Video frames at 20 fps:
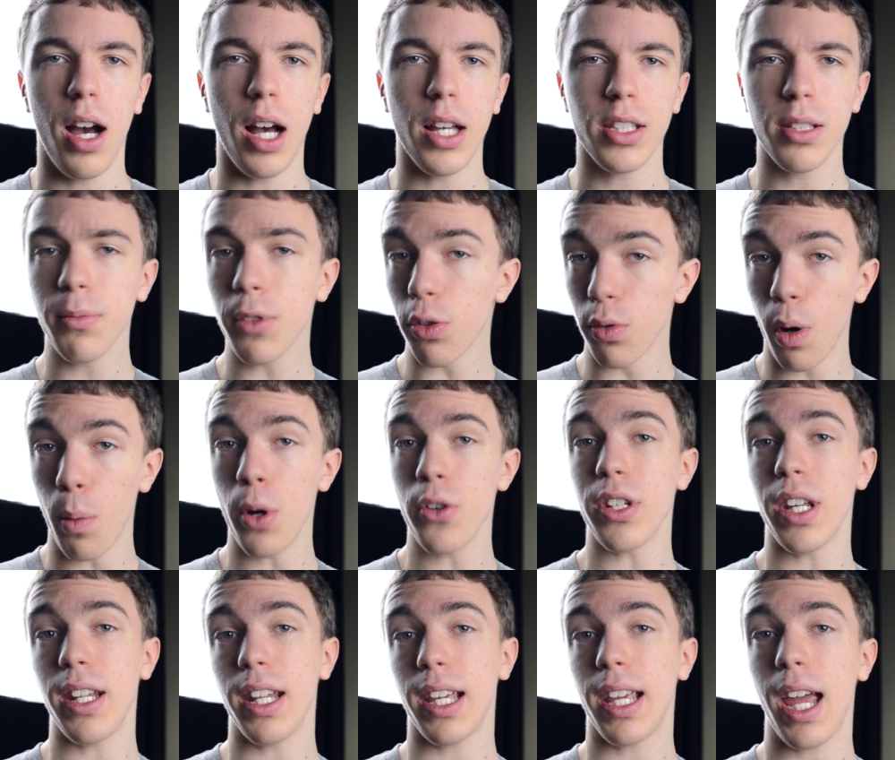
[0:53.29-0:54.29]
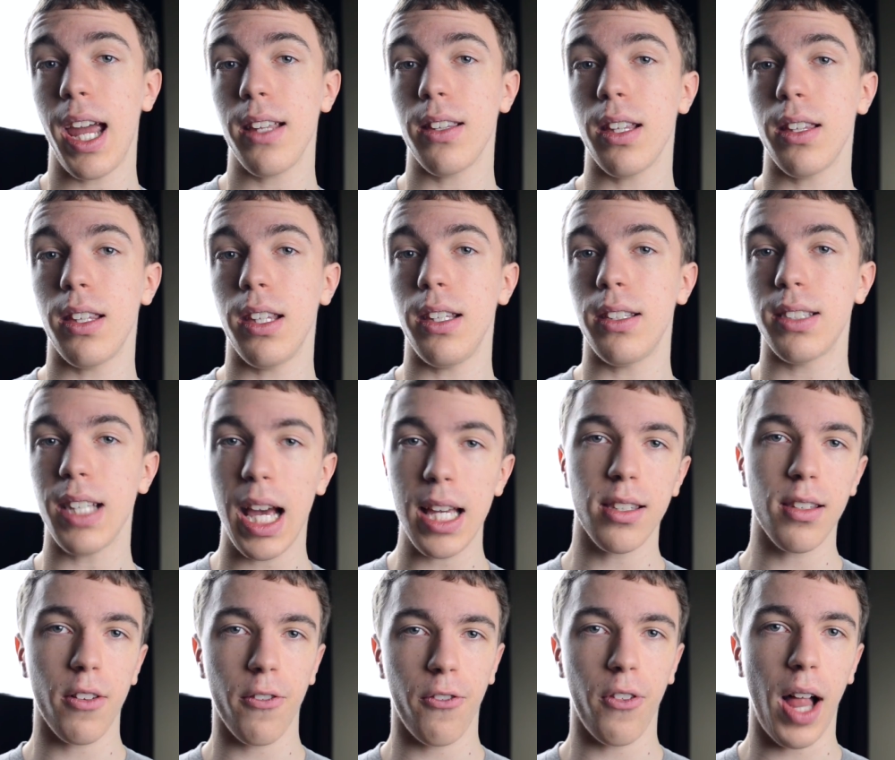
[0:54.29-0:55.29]
Some of the rumors indicate that the size
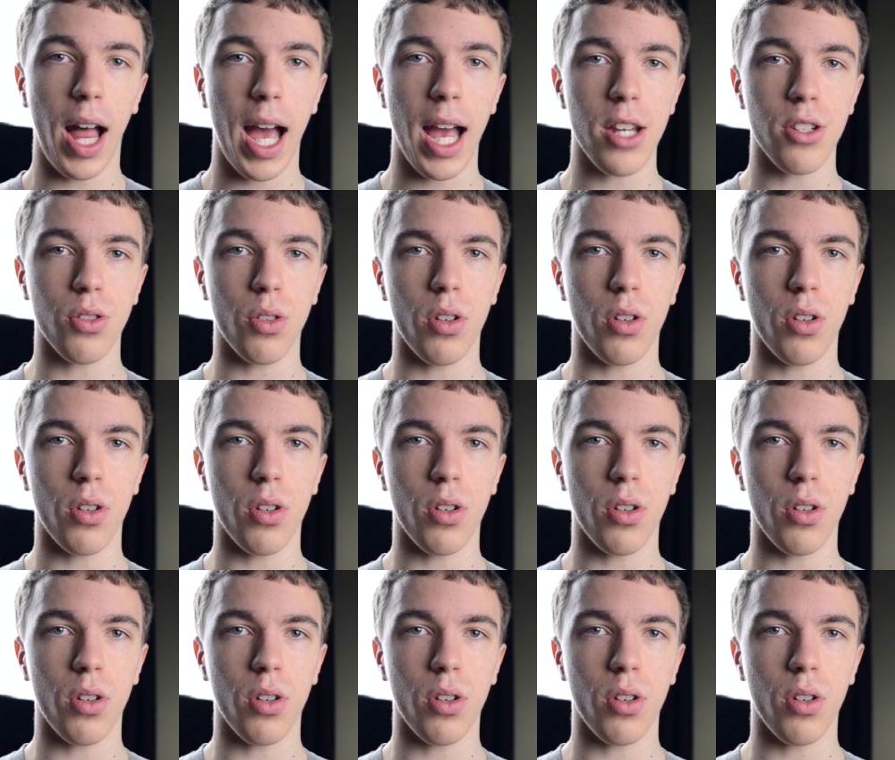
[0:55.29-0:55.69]
of the flash,